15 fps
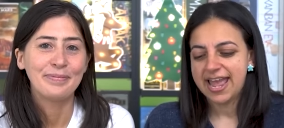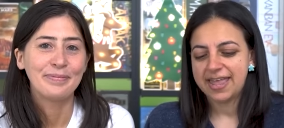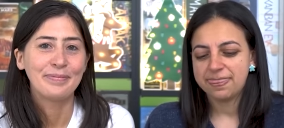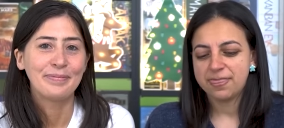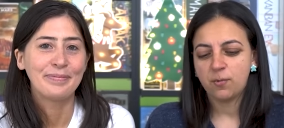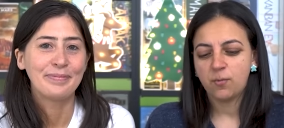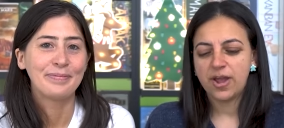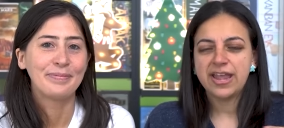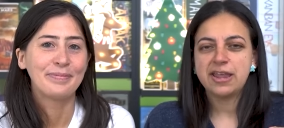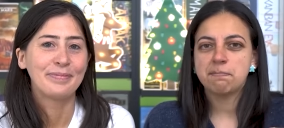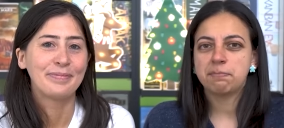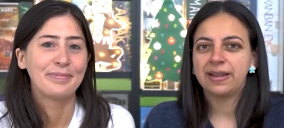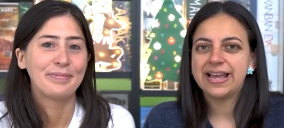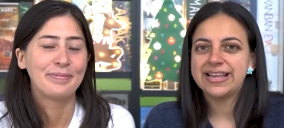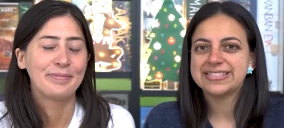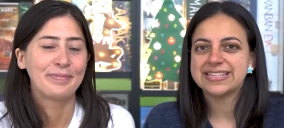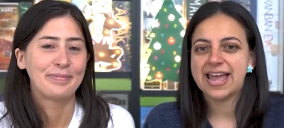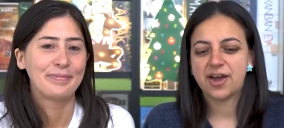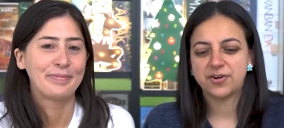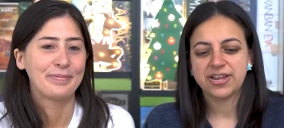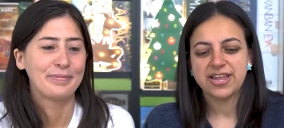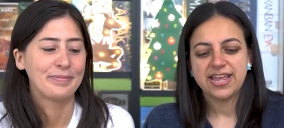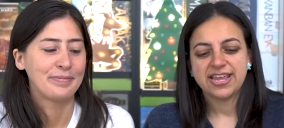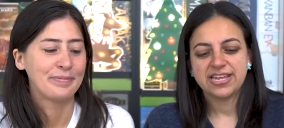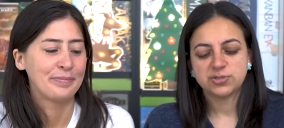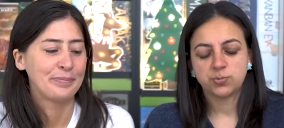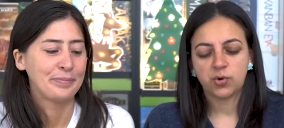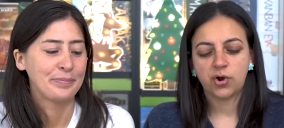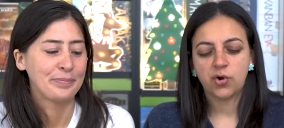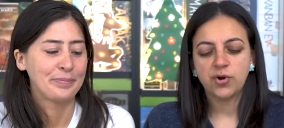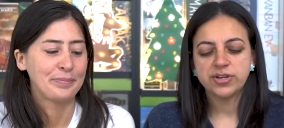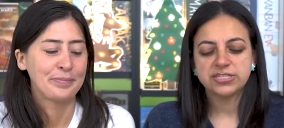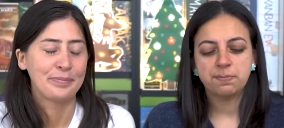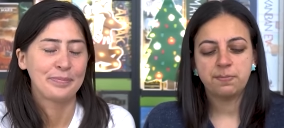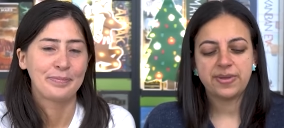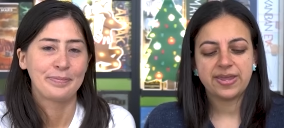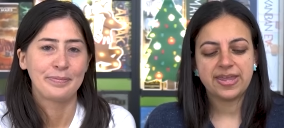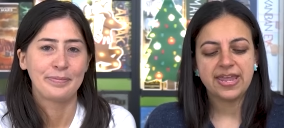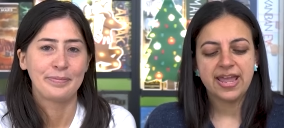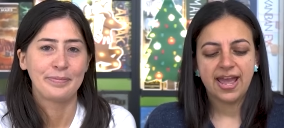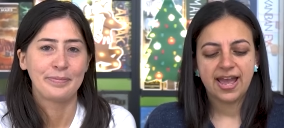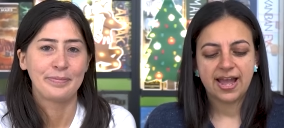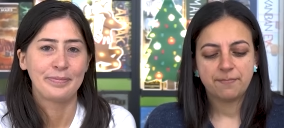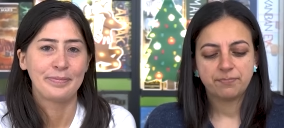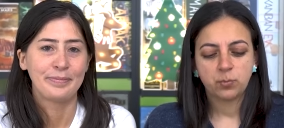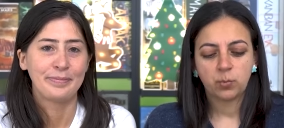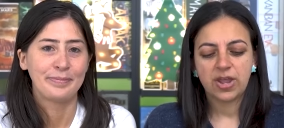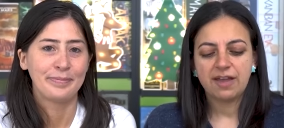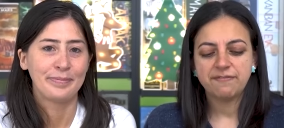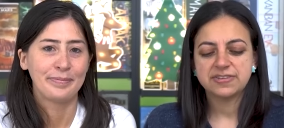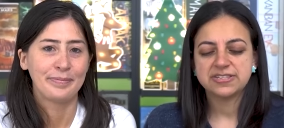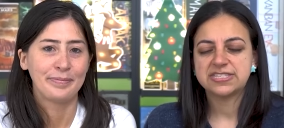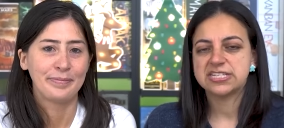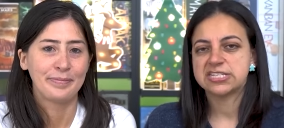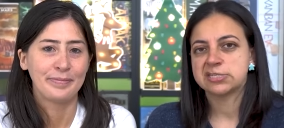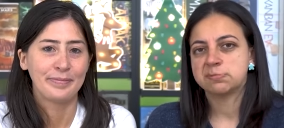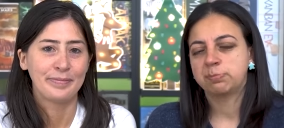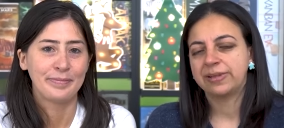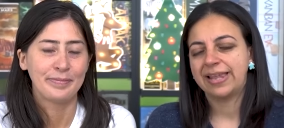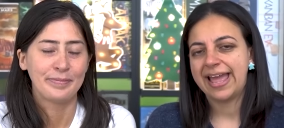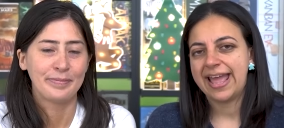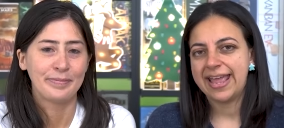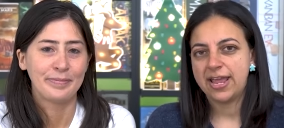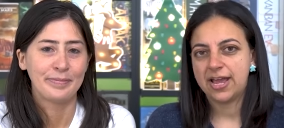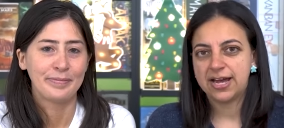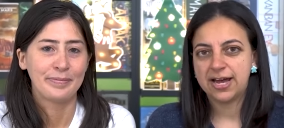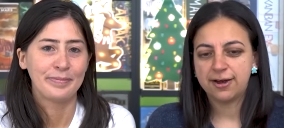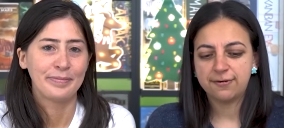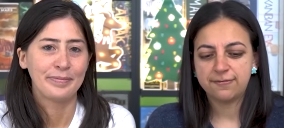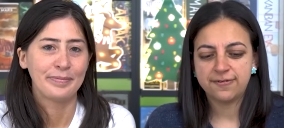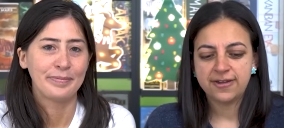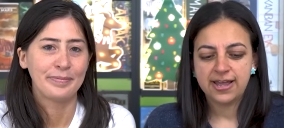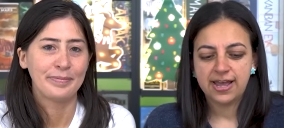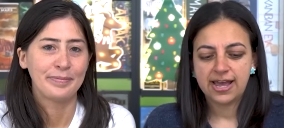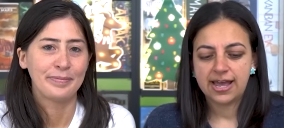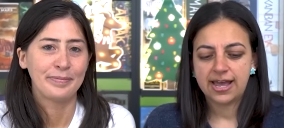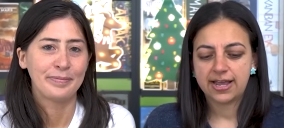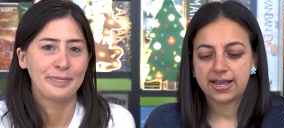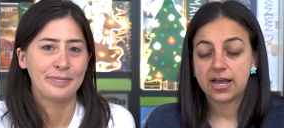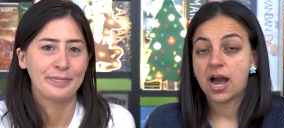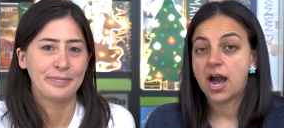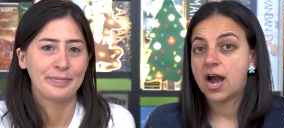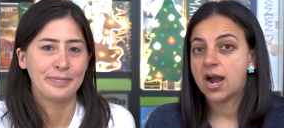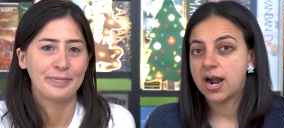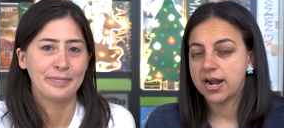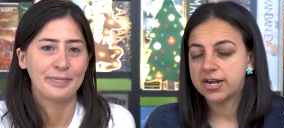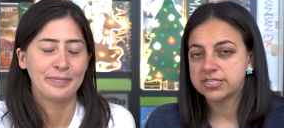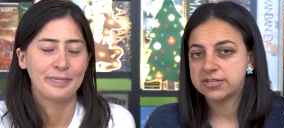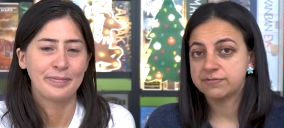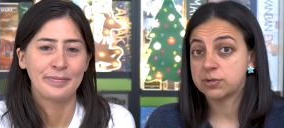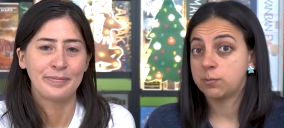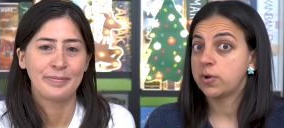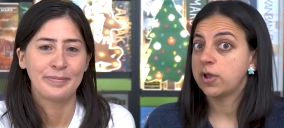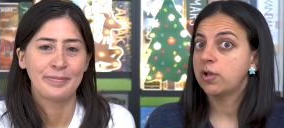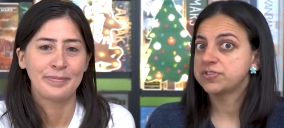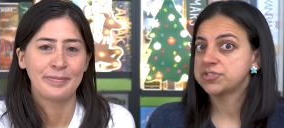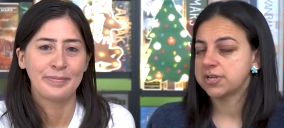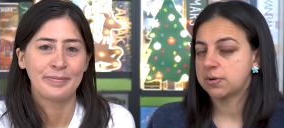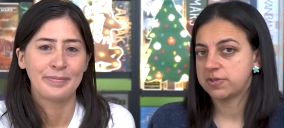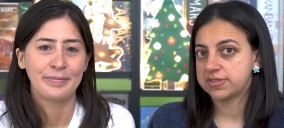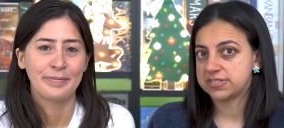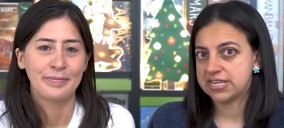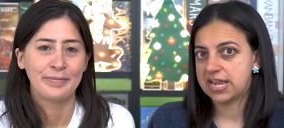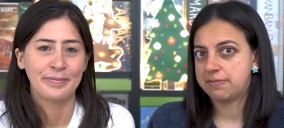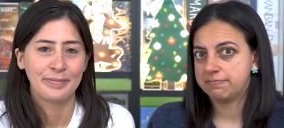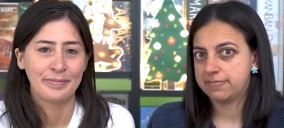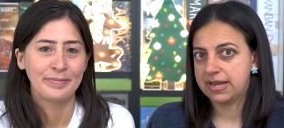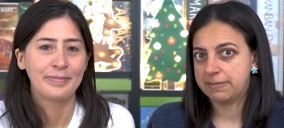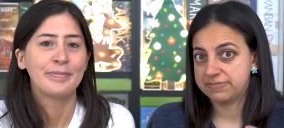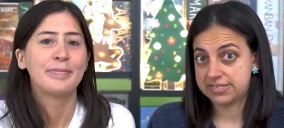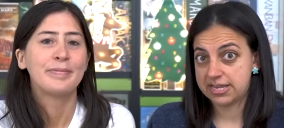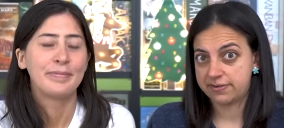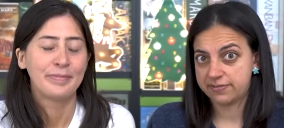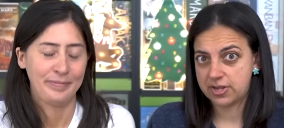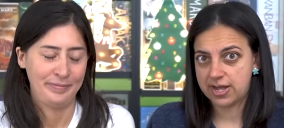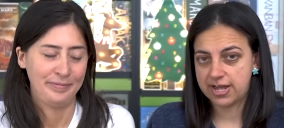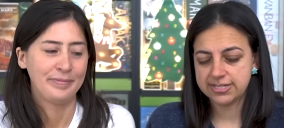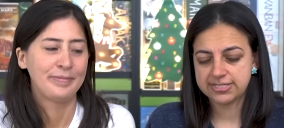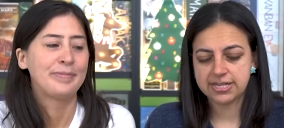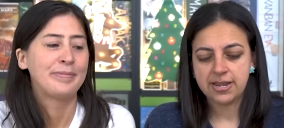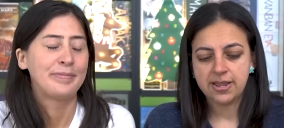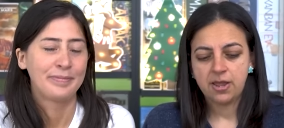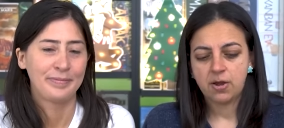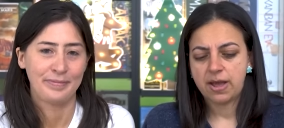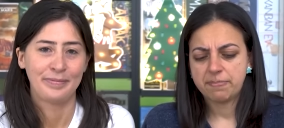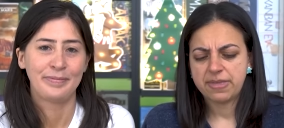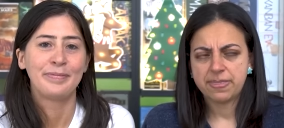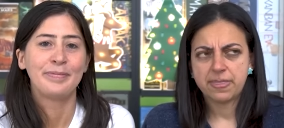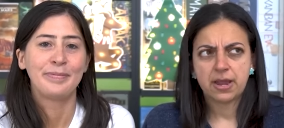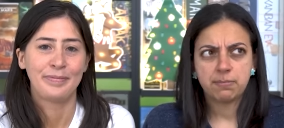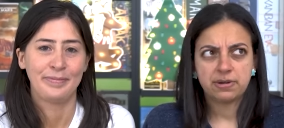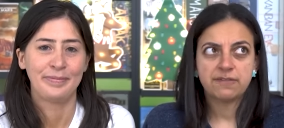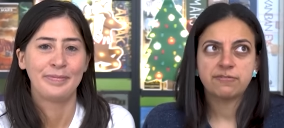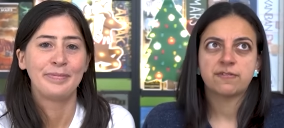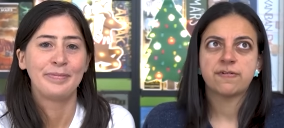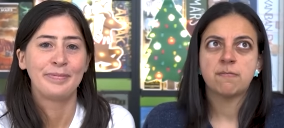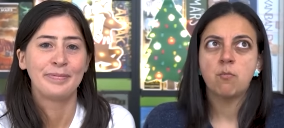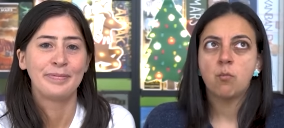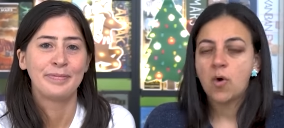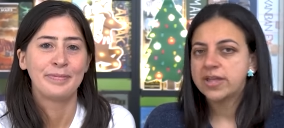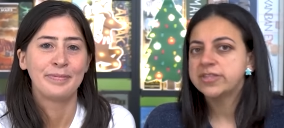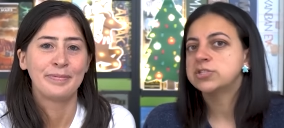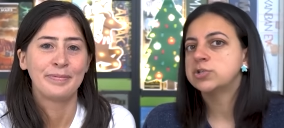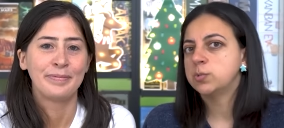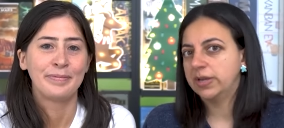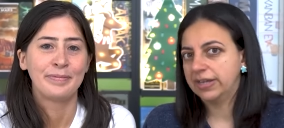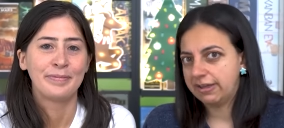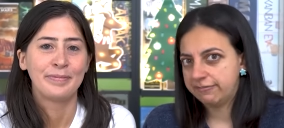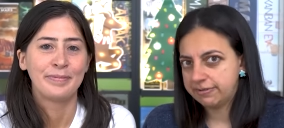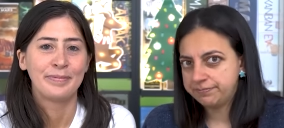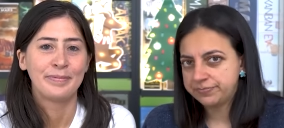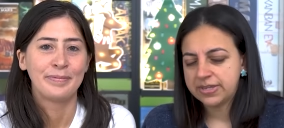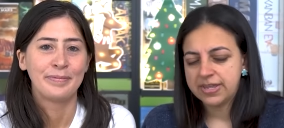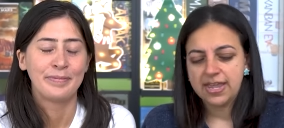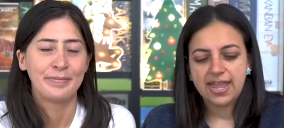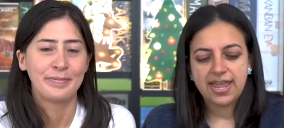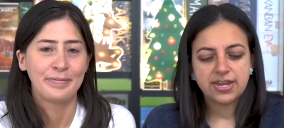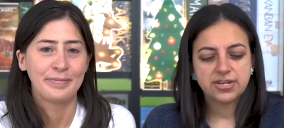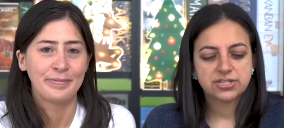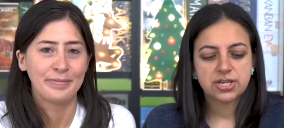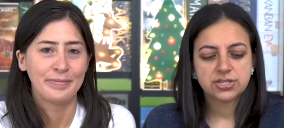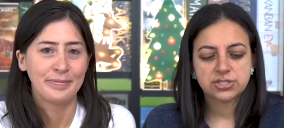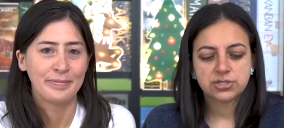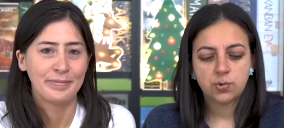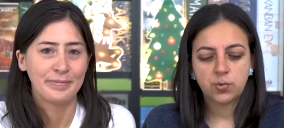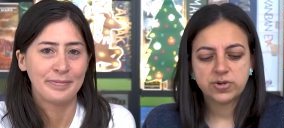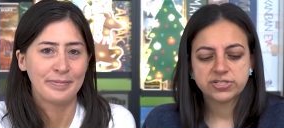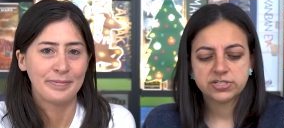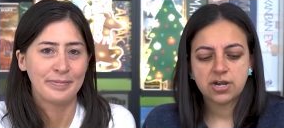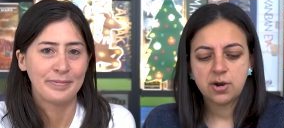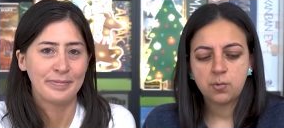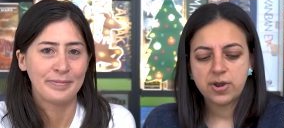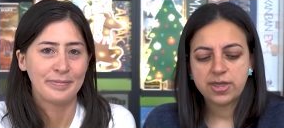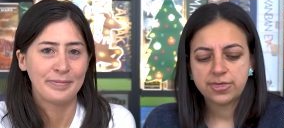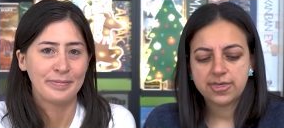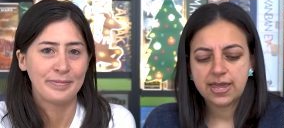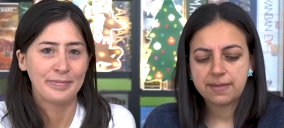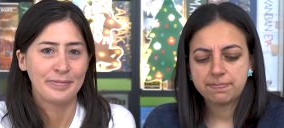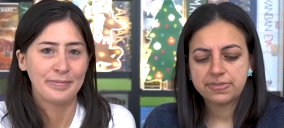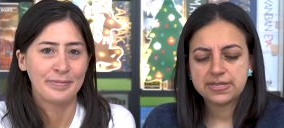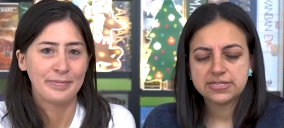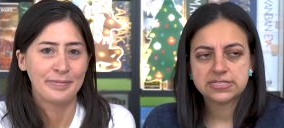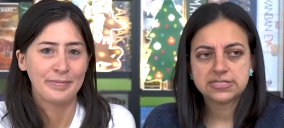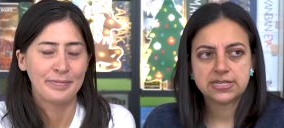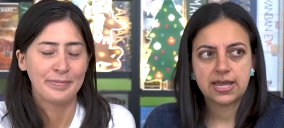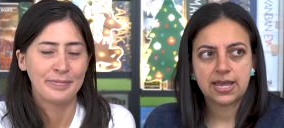Speaker 1: and the way it plays out is we're going to be um, we have this display of uh, cards. So we all start with the same um, set of cards, um, and I believe they're from 1 to 11. And so we start with uh, this